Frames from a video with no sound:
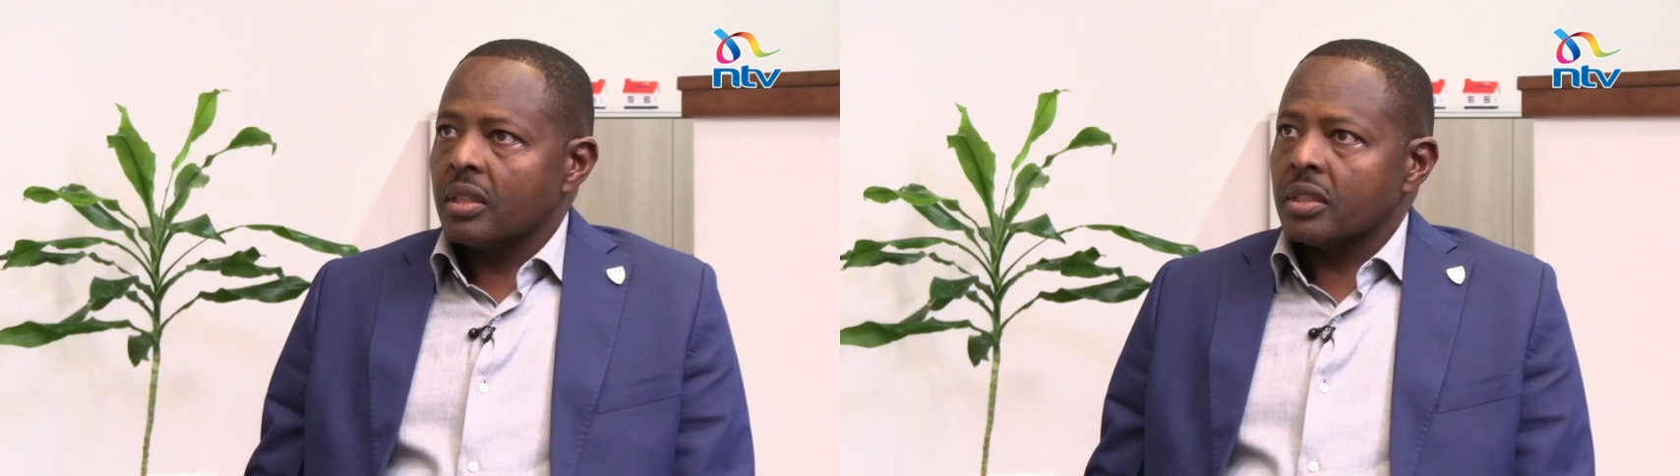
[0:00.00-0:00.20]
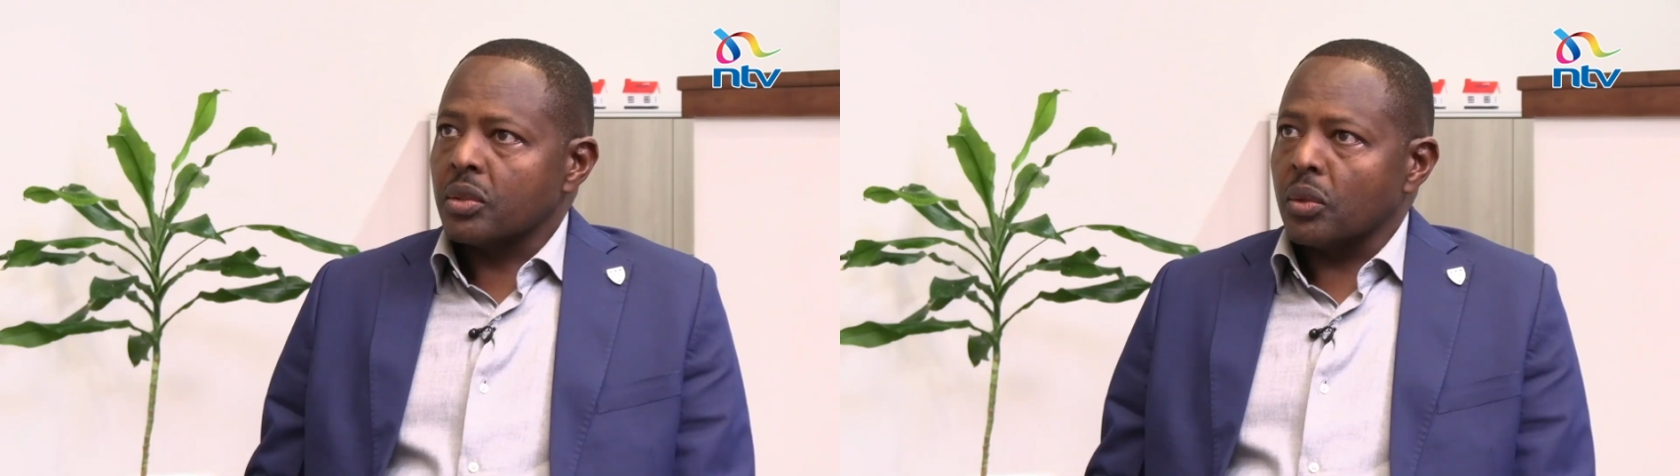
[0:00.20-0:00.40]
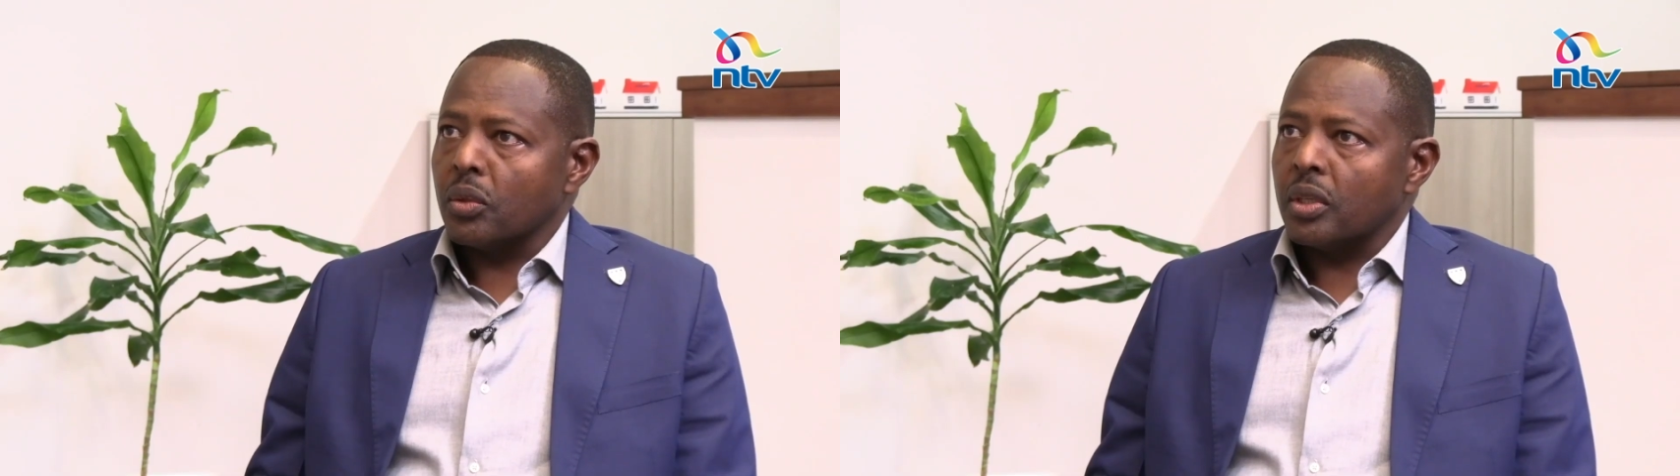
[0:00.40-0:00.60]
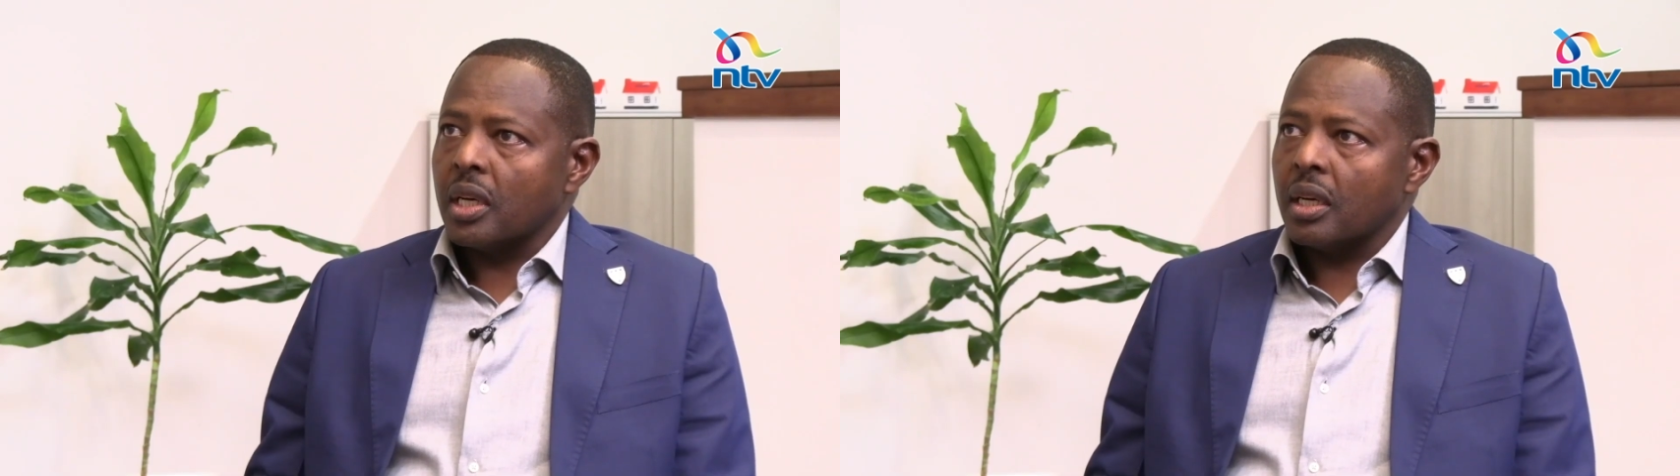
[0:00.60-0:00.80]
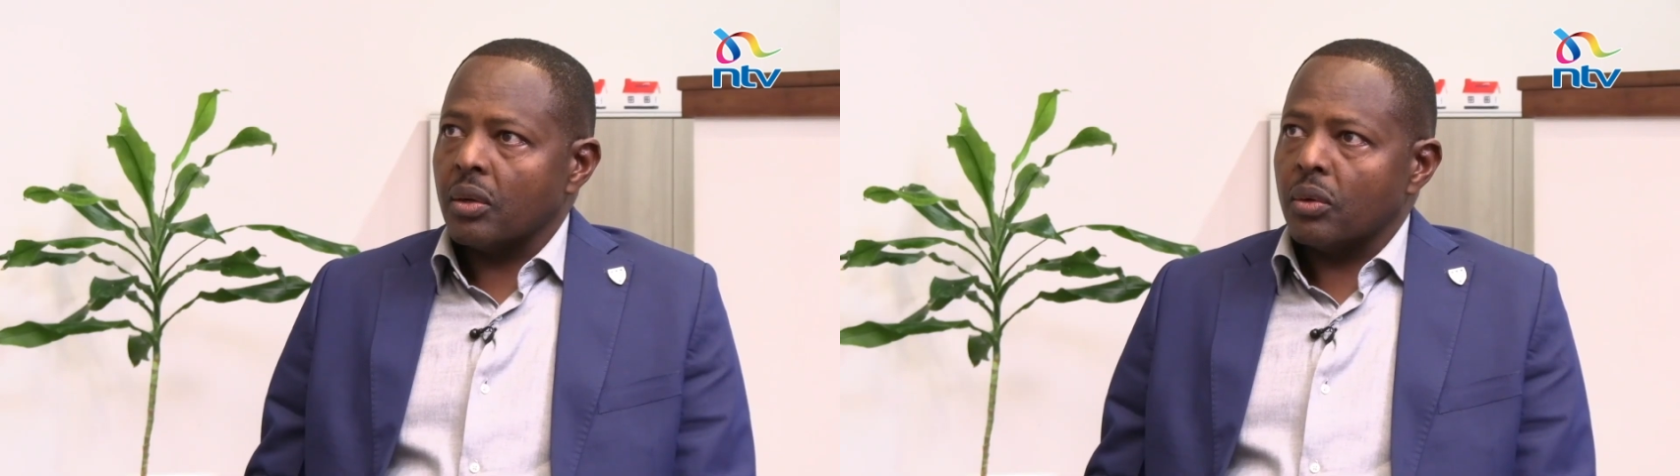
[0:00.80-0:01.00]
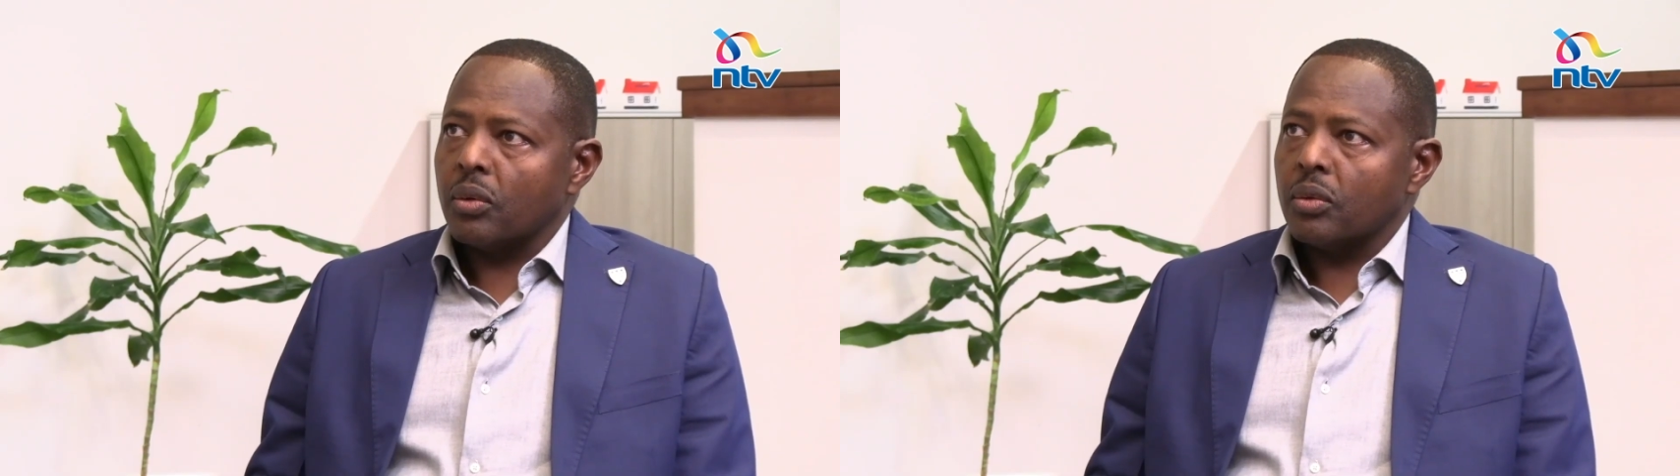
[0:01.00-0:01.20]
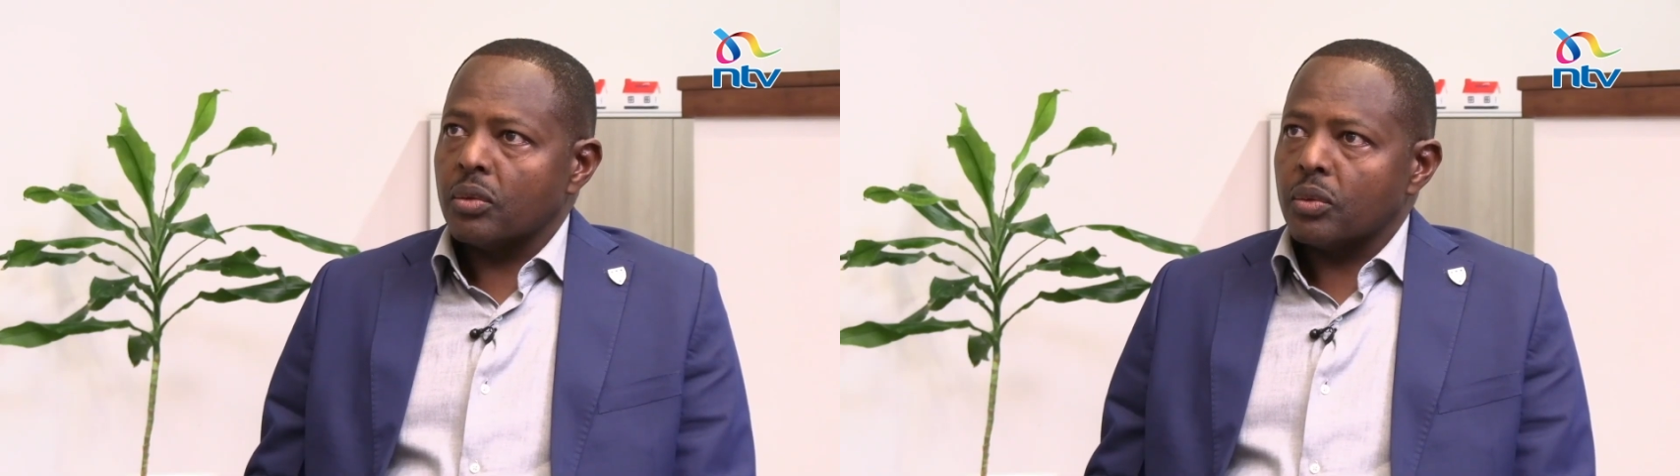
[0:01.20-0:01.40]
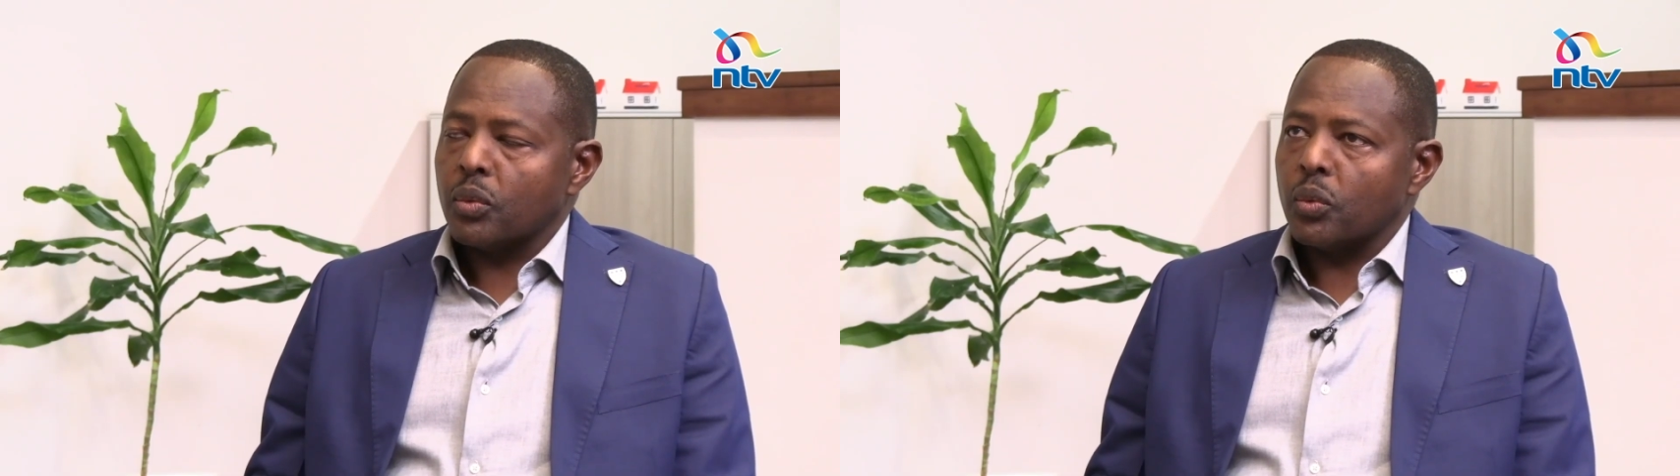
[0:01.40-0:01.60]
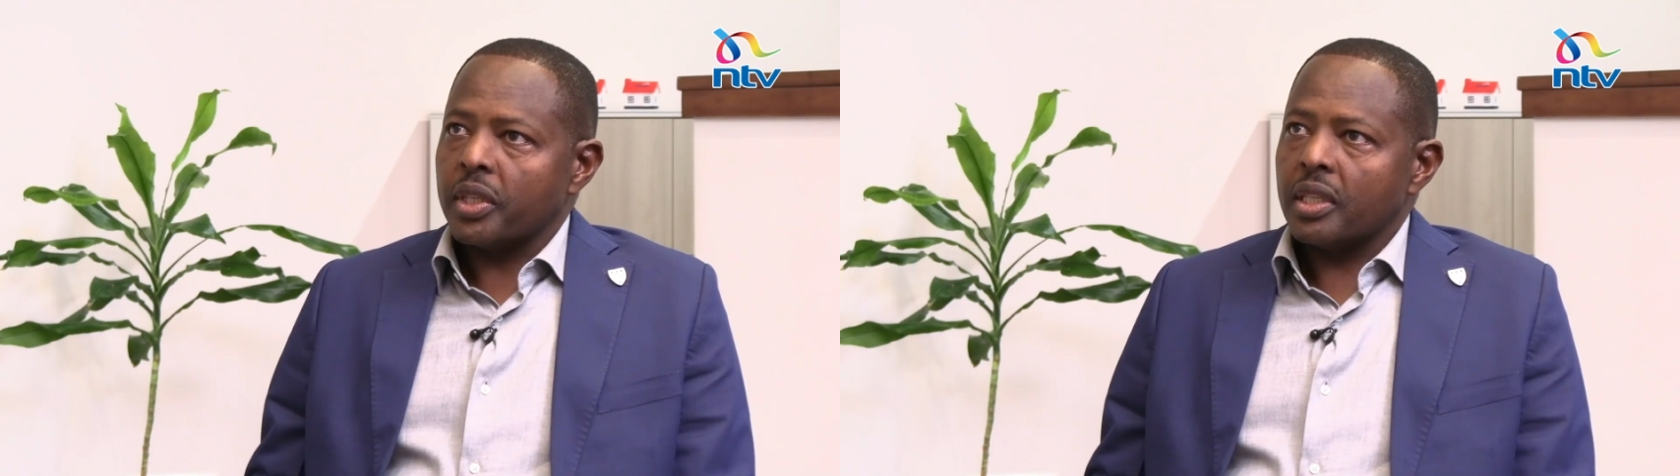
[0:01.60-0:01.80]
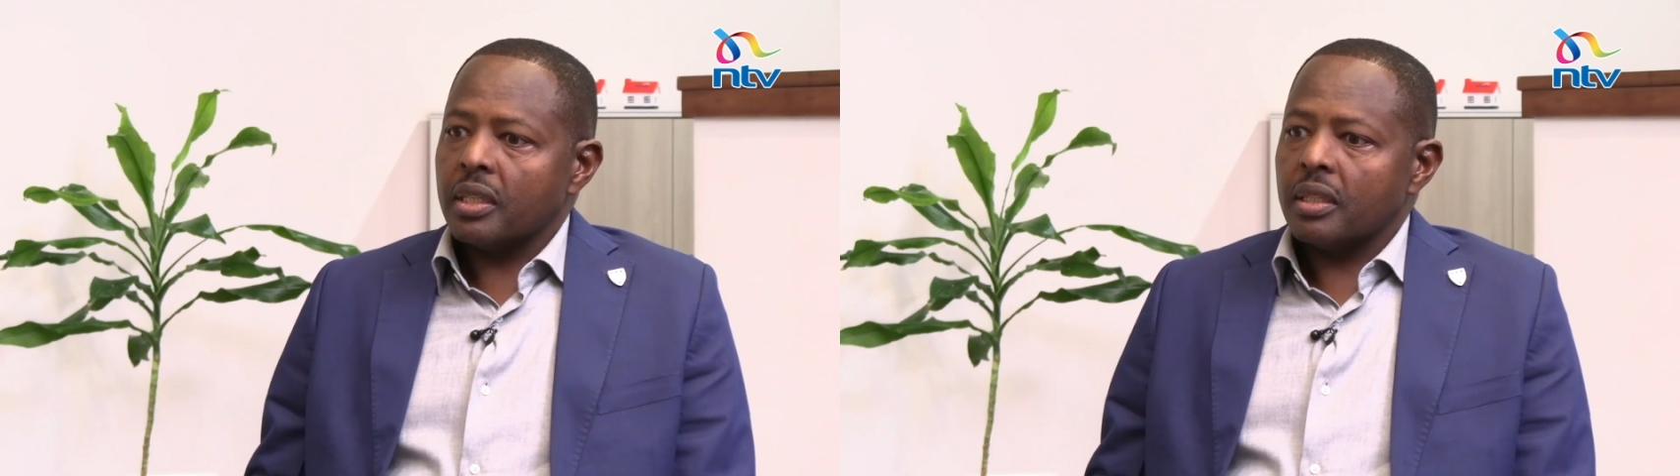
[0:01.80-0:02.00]
So now
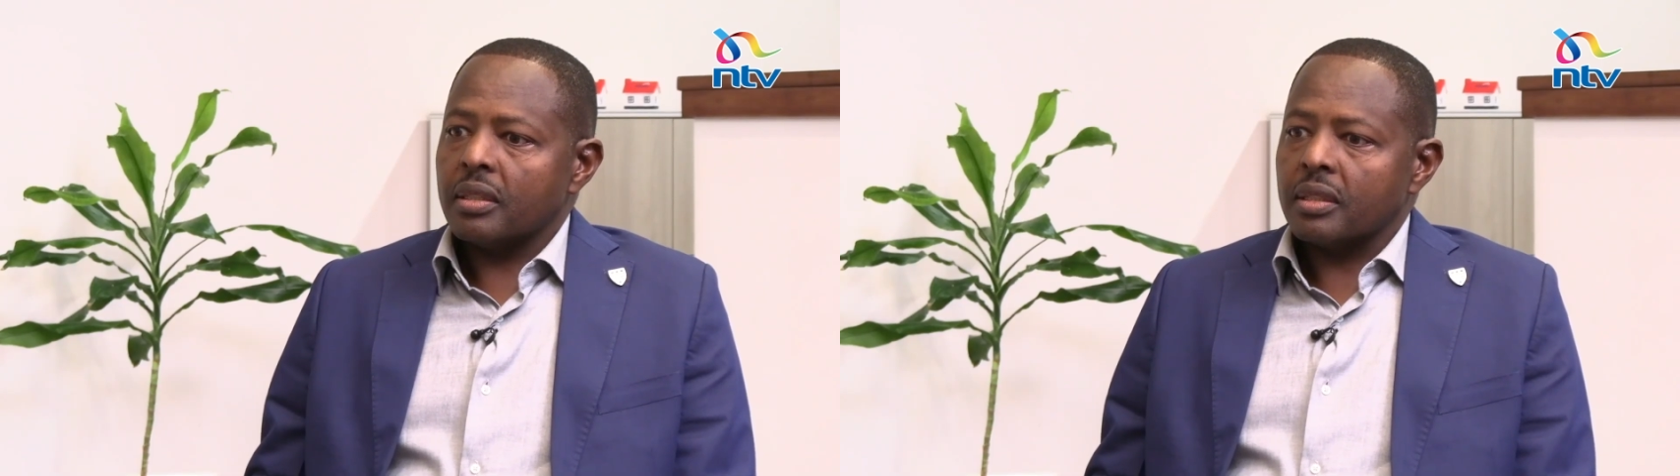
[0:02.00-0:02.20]
we